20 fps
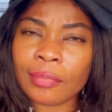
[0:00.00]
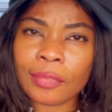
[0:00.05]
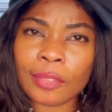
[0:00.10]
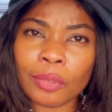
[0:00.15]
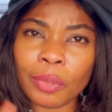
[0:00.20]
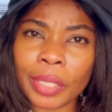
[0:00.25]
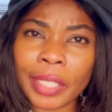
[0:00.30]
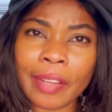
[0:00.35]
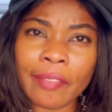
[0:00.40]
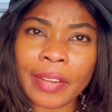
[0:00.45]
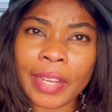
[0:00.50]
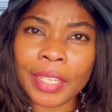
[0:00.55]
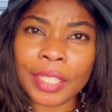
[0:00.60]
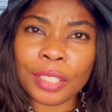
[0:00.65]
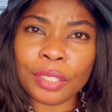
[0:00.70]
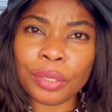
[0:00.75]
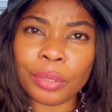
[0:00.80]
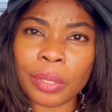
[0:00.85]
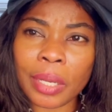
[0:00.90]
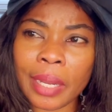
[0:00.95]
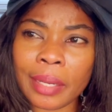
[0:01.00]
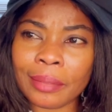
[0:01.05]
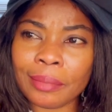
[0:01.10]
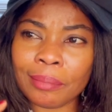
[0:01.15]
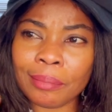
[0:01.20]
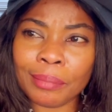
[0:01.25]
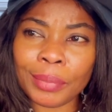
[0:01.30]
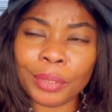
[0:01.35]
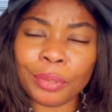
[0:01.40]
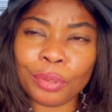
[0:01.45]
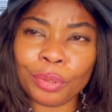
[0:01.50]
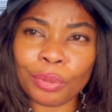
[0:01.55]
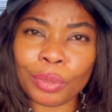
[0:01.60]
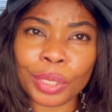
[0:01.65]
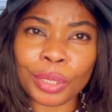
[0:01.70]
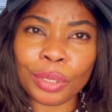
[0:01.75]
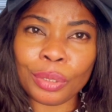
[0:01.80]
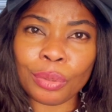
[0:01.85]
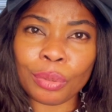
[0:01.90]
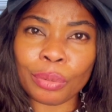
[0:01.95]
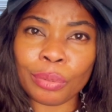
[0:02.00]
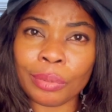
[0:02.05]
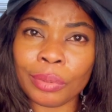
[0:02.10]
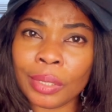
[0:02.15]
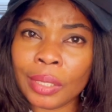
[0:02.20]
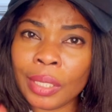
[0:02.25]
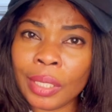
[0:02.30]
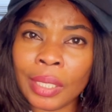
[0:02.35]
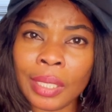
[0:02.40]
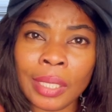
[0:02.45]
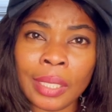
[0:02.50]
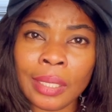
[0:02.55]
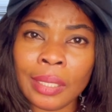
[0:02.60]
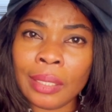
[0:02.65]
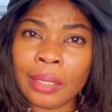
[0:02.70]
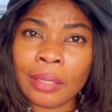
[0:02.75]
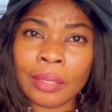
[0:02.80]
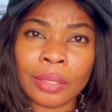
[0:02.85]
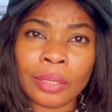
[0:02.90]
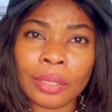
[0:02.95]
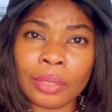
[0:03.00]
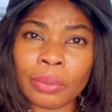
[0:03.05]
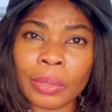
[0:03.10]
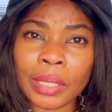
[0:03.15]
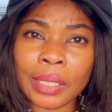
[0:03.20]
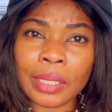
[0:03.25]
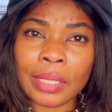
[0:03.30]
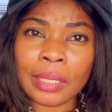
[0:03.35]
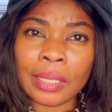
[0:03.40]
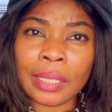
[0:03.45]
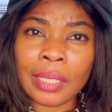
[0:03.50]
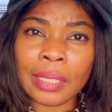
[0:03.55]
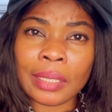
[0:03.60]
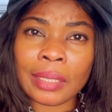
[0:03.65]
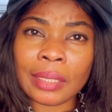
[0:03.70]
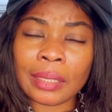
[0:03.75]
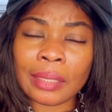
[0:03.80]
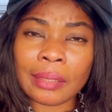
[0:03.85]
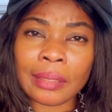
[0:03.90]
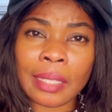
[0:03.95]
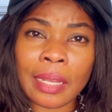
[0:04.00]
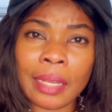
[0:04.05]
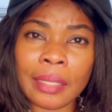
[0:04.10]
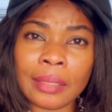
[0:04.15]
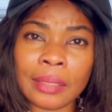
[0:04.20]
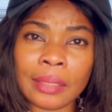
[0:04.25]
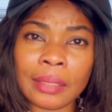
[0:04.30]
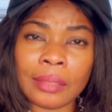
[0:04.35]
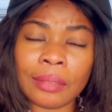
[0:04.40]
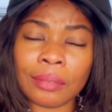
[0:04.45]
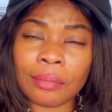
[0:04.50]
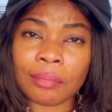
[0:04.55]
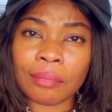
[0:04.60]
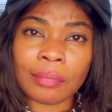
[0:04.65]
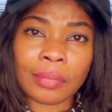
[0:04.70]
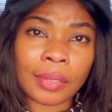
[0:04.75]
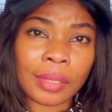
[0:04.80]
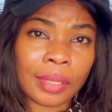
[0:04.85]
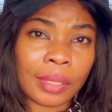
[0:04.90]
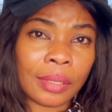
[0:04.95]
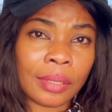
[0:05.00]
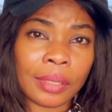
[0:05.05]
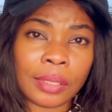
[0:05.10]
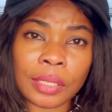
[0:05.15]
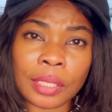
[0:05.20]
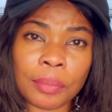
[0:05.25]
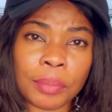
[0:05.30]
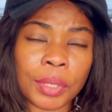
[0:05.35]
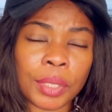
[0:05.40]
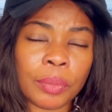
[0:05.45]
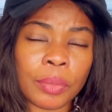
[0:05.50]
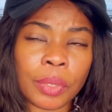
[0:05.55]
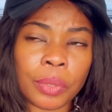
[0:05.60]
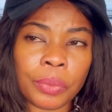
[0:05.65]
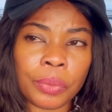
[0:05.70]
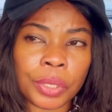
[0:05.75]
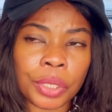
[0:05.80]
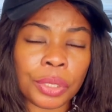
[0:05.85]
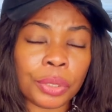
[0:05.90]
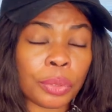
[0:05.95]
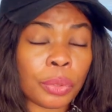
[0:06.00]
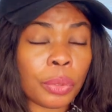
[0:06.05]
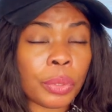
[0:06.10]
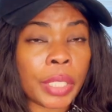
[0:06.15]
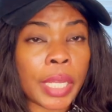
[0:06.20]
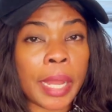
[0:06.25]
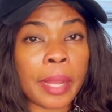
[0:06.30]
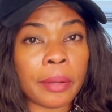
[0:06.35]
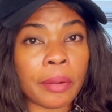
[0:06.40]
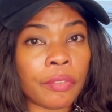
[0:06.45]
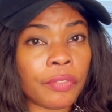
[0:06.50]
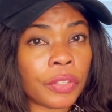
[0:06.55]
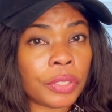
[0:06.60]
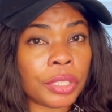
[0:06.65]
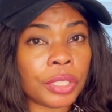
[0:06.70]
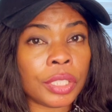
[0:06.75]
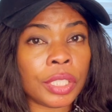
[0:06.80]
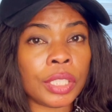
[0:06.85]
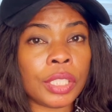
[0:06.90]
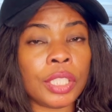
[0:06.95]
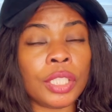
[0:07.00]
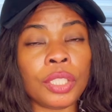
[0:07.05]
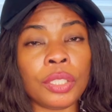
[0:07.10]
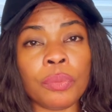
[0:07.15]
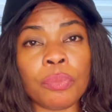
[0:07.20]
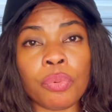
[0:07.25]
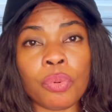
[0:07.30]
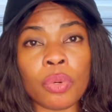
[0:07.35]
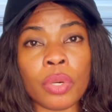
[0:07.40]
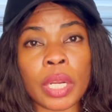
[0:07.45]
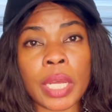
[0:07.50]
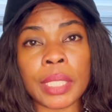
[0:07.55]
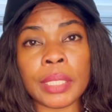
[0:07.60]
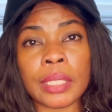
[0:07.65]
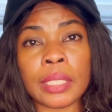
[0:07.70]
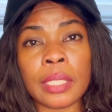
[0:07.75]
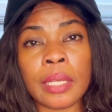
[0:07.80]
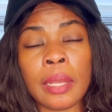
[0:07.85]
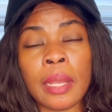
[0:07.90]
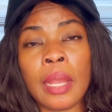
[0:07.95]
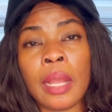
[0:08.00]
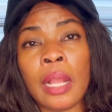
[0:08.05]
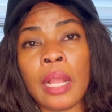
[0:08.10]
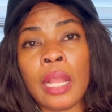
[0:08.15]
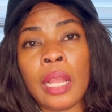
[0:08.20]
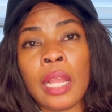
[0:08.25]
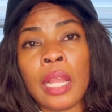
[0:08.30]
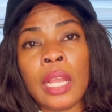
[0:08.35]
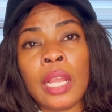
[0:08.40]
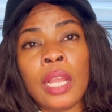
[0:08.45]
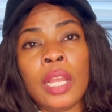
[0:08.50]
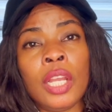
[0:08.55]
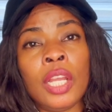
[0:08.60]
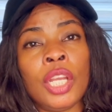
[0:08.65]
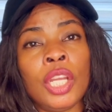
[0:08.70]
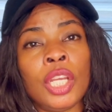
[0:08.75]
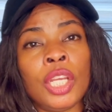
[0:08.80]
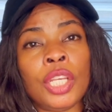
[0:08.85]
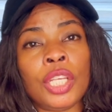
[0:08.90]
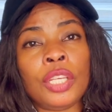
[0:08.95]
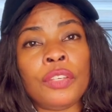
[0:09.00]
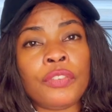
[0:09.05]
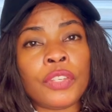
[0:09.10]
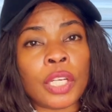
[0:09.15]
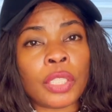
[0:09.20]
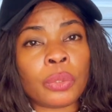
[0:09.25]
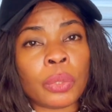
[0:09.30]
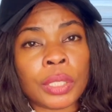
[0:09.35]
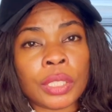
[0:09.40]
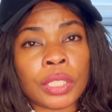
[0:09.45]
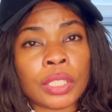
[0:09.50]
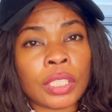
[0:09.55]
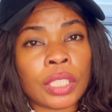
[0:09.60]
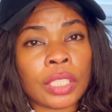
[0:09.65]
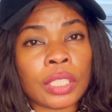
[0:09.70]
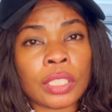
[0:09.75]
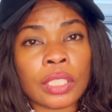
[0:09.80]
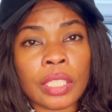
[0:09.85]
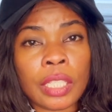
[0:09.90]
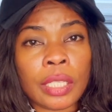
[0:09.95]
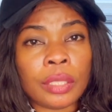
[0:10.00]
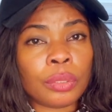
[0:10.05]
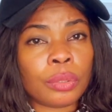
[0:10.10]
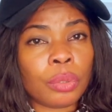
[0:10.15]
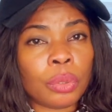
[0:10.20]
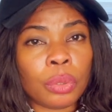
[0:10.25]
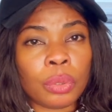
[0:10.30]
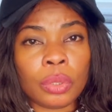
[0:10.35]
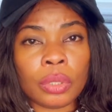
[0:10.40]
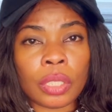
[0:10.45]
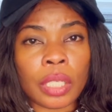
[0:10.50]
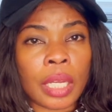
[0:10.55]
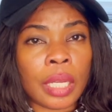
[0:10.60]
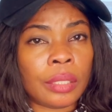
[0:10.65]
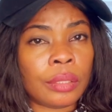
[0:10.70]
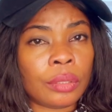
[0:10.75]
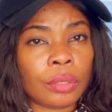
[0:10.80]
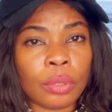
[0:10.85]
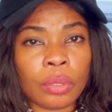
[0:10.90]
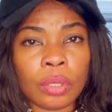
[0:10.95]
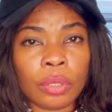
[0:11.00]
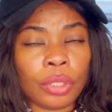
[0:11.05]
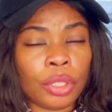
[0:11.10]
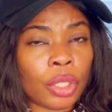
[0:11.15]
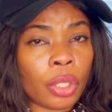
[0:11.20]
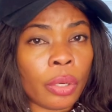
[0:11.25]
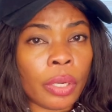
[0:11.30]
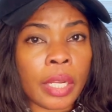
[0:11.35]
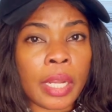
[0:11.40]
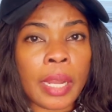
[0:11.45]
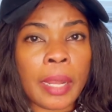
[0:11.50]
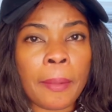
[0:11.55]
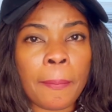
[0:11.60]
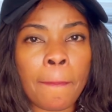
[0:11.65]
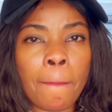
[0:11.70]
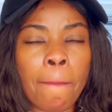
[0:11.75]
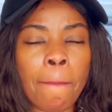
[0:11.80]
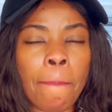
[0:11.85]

Whatever age you are, be you twenty-two, twenty-eight, thirty, still the same minimum wage. So yeah, unfortunately in Poland, if you are twenty-six years old and younger,